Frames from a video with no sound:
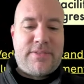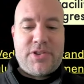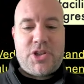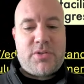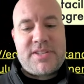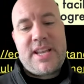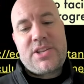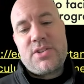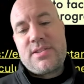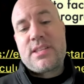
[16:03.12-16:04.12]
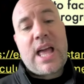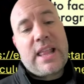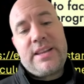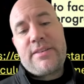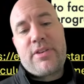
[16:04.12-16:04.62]
different jurisdictions,
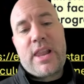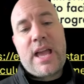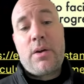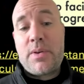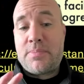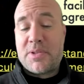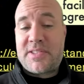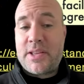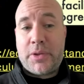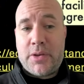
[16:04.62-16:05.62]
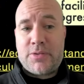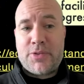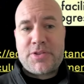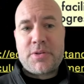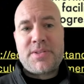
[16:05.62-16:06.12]
slightly different language, but still
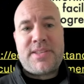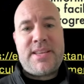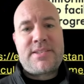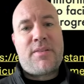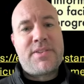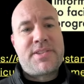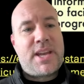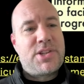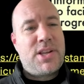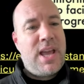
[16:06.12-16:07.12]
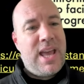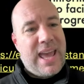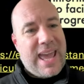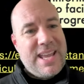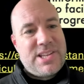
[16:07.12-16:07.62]
useful to us in this conversation.
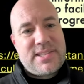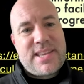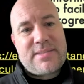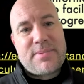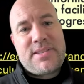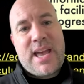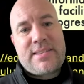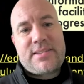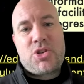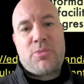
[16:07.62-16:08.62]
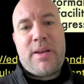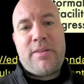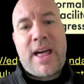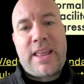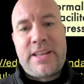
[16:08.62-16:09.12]
Each assessment task should be a
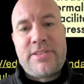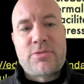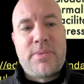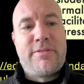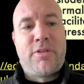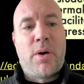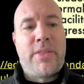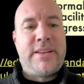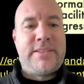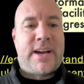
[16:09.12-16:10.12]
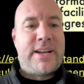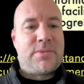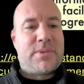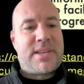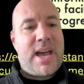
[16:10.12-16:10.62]
valid instrument for what they're designed
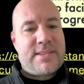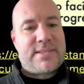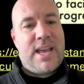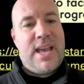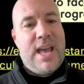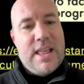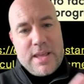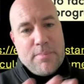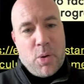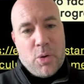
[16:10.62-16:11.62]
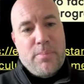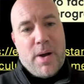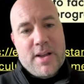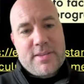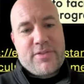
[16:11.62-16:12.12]
to assess. The important
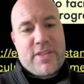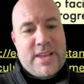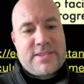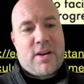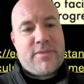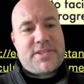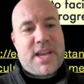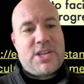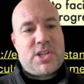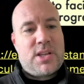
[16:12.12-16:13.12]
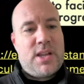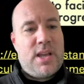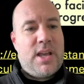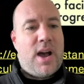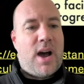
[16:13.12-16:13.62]
parts for this conversation
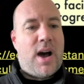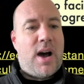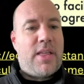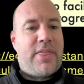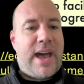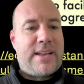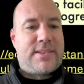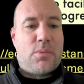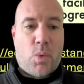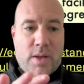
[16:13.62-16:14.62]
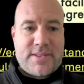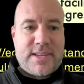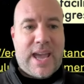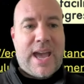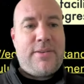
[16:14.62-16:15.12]
are that once
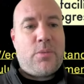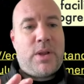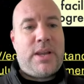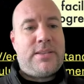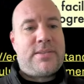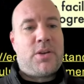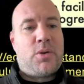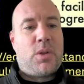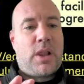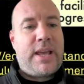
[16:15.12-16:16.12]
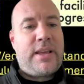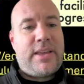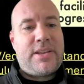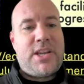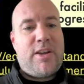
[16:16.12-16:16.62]
again, we need to link
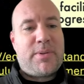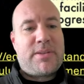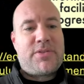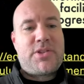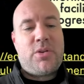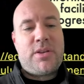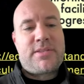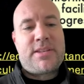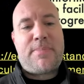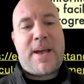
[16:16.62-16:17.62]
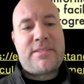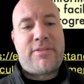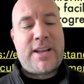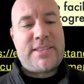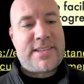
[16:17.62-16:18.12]
the achievement of students to
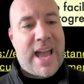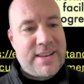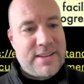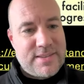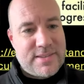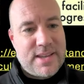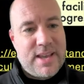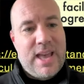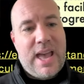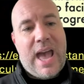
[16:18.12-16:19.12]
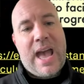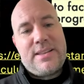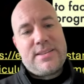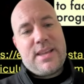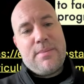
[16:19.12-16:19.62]
specified standards.
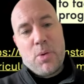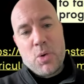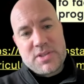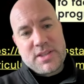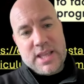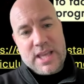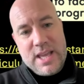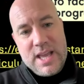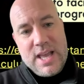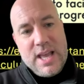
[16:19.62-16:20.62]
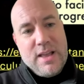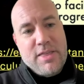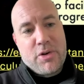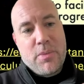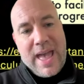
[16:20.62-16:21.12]
And importantly,
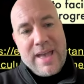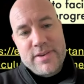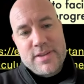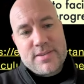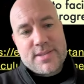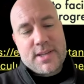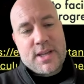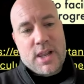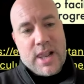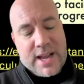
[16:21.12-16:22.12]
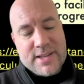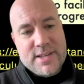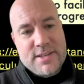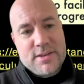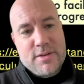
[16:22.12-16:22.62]
through evidence
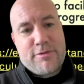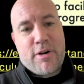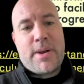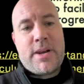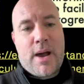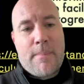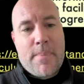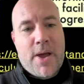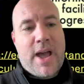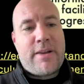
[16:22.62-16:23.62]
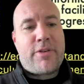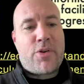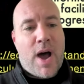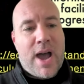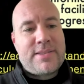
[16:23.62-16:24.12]
collected from a number and
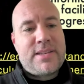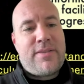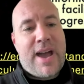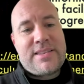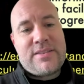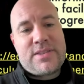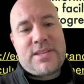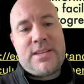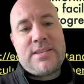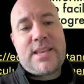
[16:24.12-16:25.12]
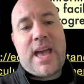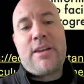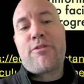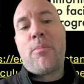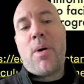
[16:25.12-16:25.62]
variety of activities
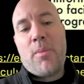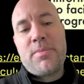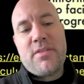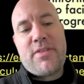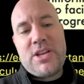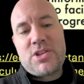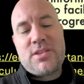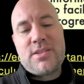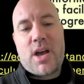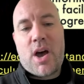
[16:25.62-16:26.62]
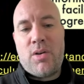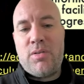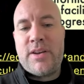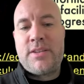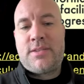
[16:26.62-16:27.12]
and from observations
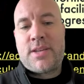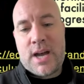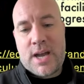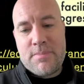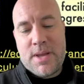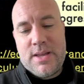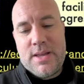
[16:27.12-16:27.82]
over time.